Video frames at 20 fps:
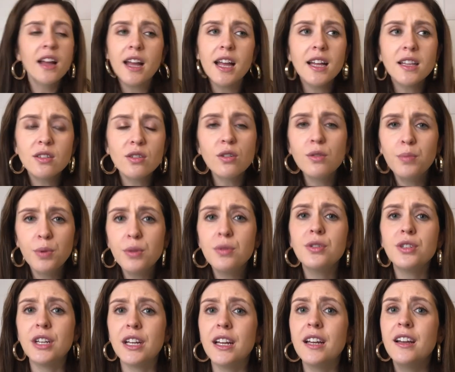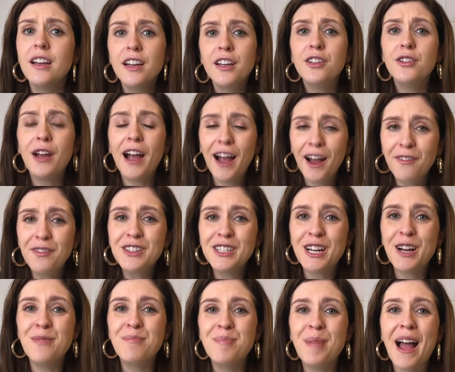It's all bullshit. You have to
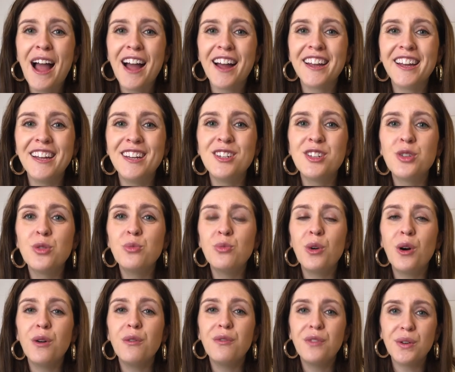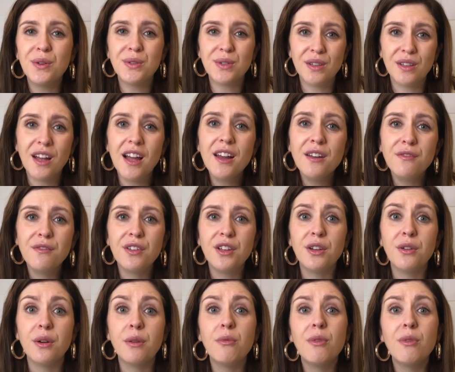come back into what feels aligned for you.